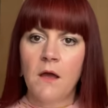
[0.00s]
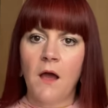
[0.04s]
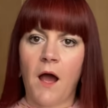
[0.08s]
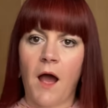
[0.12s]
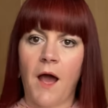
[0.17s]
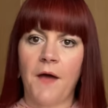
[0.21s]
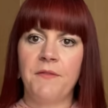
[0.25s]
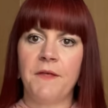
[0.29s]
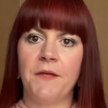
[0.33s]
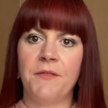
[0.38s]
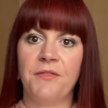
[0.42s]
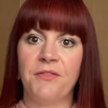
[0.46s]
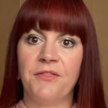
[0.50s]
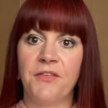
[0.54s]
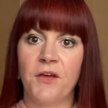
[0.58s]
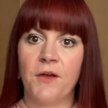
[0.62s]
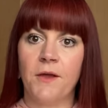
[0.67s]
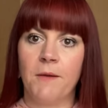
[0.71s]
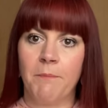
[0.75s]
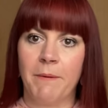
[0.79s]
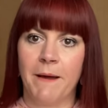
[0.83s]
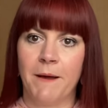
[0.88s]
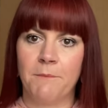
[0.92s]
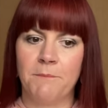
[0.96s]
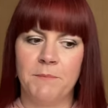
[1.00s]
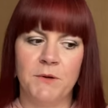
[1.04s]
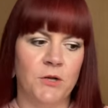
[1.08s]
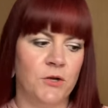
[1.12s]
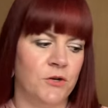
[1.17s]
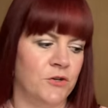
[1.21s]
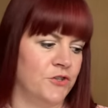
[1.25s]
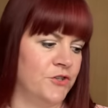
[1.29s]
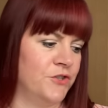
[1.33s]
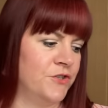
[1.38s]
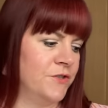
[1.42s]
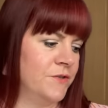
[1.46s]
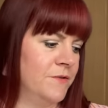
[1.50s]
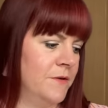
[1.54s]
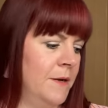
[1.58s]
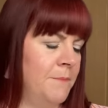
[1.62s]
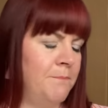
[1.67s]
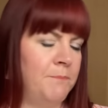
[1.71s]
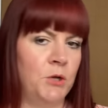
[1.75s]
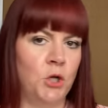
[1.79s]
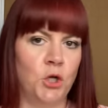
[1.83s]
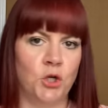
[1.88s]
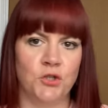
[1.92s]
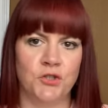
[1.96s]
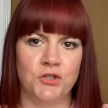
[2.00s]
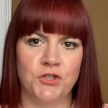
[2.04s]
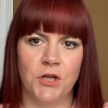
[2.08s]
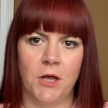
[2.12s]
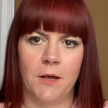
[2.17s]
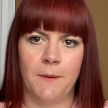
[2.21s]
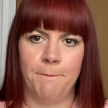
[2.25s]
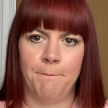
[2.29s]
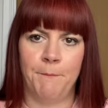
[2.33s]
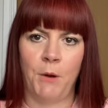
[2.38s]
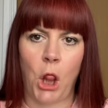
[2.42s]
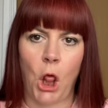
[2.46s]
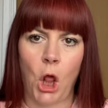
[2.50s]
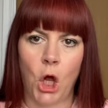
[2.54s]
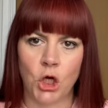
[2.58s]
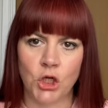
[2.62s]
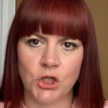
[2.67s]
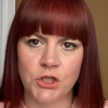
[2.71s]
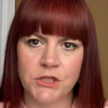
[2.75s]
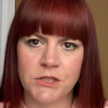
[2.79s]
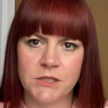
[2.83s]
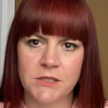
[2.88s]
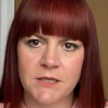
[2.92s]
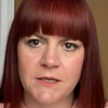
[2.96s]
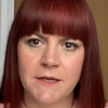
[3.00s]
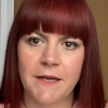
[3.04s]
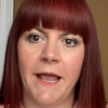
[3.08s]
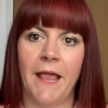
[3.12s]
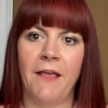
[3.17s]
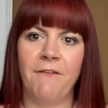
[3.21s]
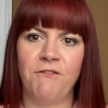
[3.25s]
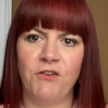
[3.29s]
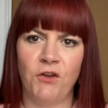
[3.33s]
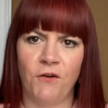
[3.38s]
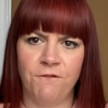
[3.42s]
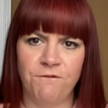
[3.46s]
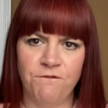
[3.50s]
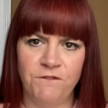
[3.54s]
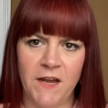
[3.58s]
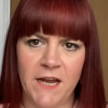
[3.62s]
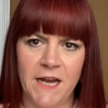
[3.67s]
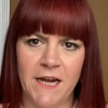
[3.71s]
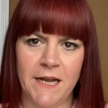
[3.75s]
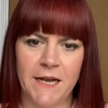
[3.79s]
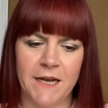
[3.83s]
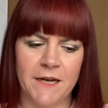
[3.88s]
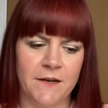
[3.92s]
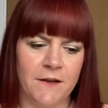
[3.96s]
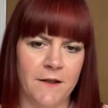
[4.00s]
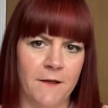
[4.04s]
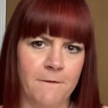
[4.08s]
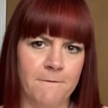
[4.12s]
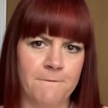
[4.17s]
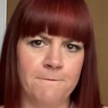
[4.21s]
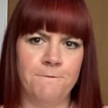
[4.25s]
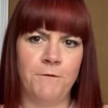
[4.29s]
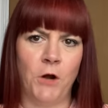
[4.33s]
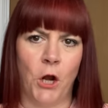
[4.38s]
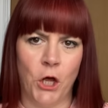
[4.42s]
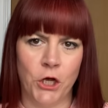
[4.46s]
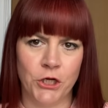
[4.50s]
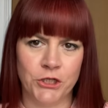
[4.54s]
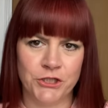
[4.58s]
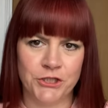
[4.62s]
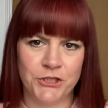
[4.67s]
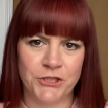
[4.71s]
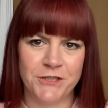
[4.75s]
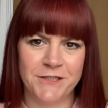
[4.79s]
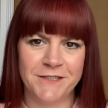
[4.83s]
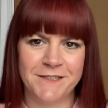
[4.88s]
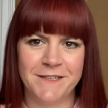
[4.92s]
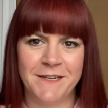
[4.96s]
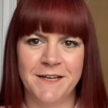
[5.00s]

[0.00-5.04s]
And then £30 plus, if you're feeling flush.